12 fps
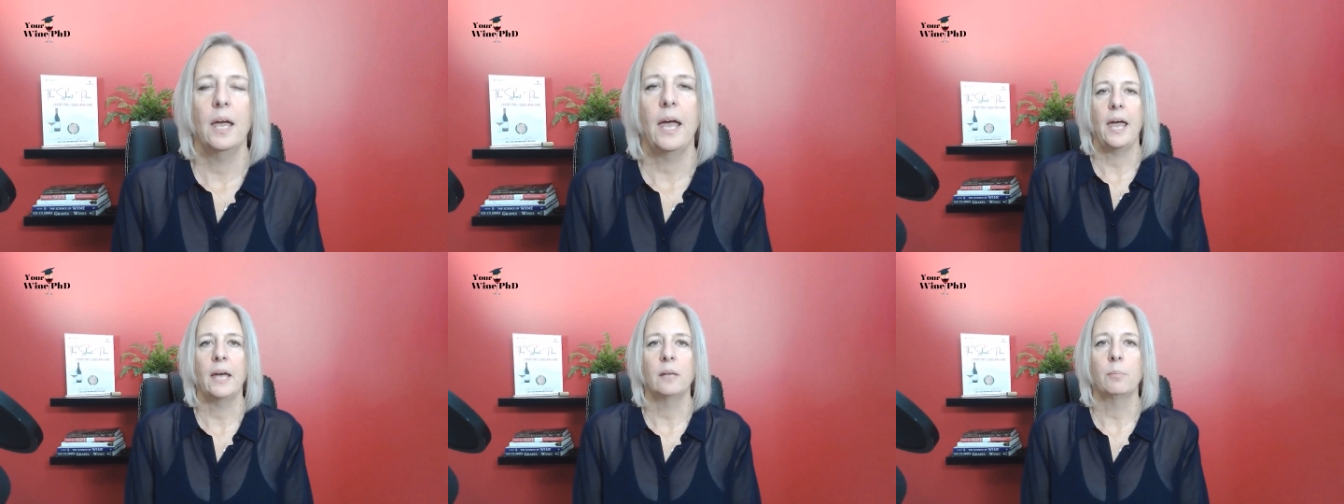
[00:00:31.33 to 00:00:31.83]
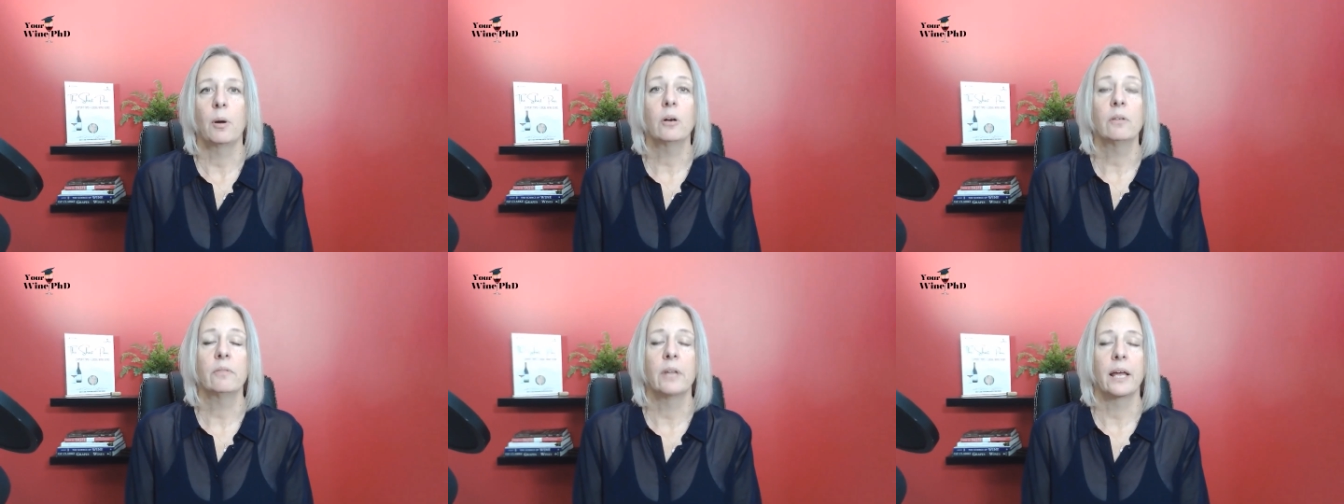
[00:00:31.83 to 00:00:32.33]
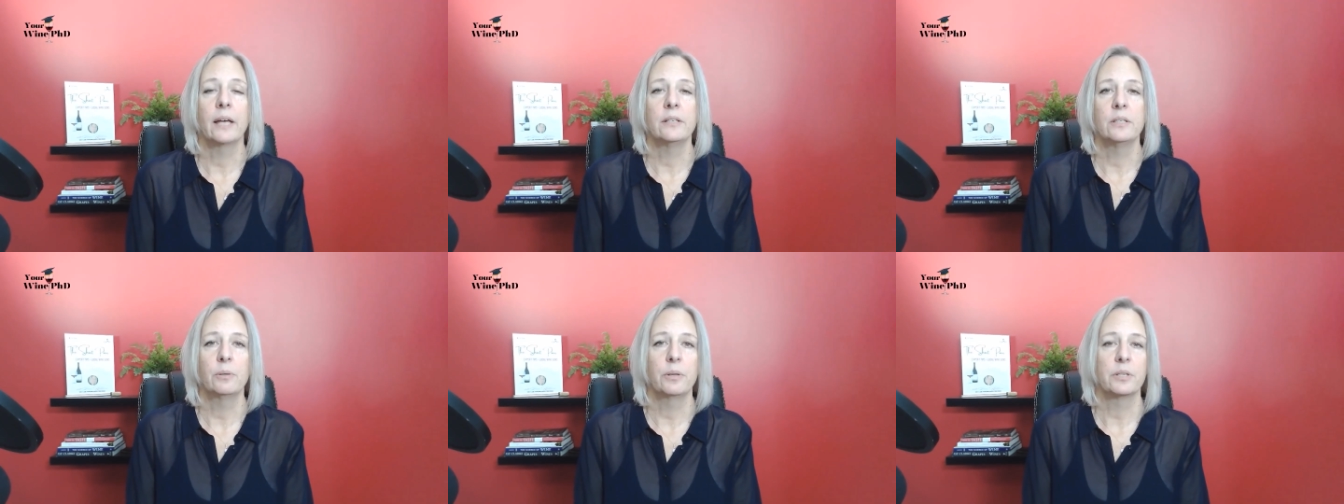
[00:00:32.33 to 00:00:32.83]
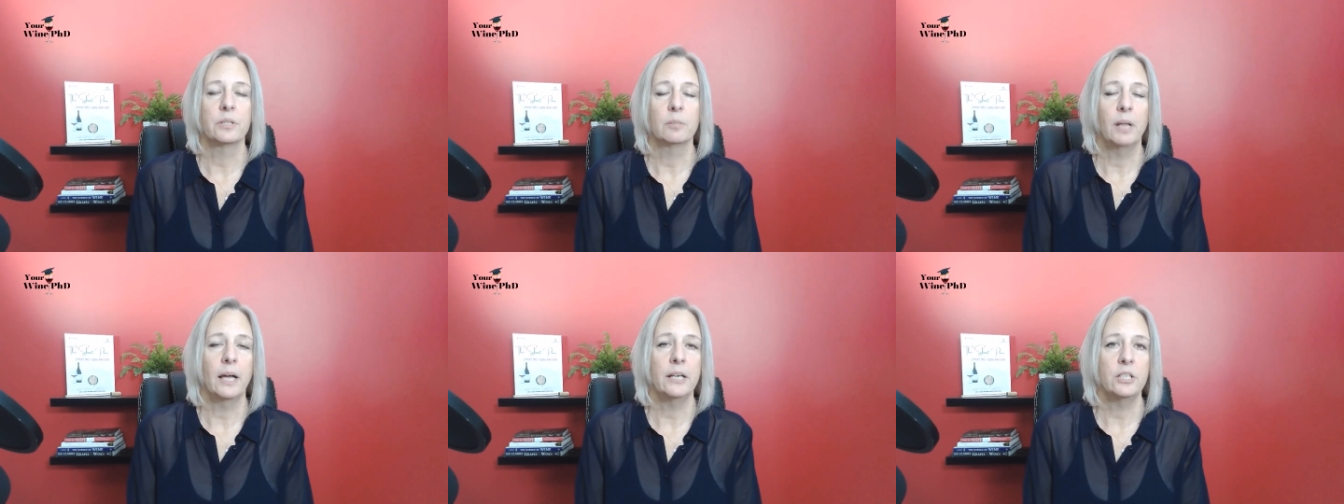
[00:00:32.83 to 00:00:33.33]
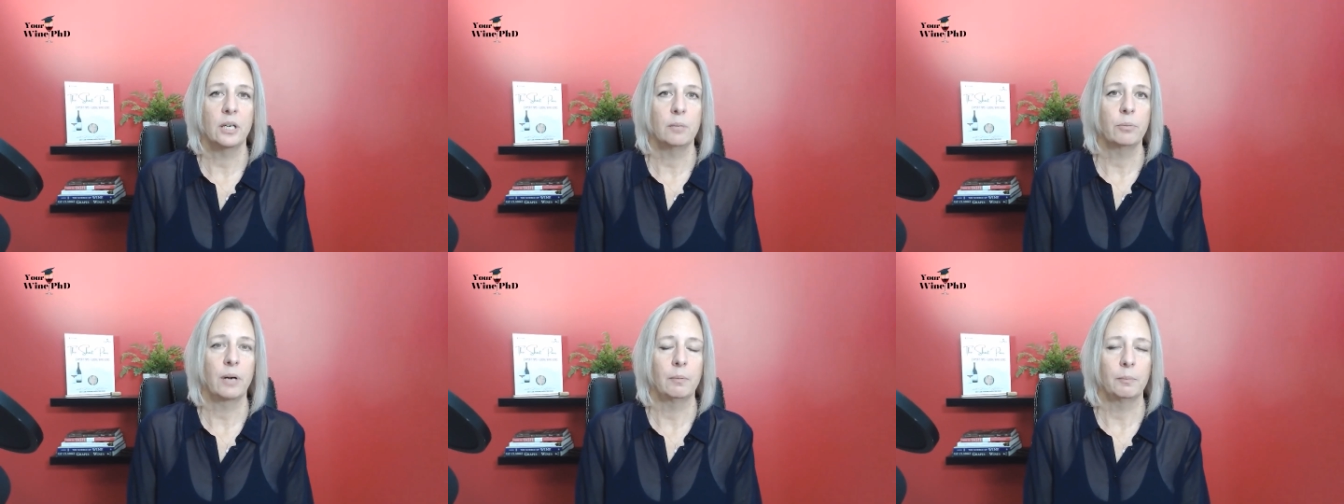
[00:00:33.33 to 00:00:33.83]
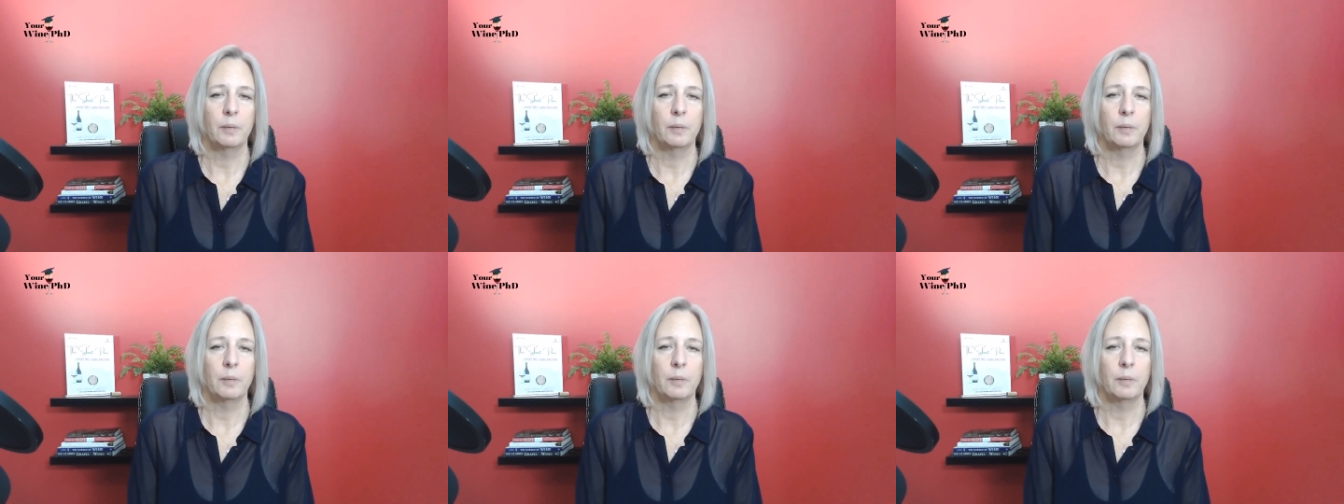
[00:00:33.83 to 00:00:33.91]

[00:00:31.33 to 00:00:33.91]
And part of that had to do with a supply chain problem.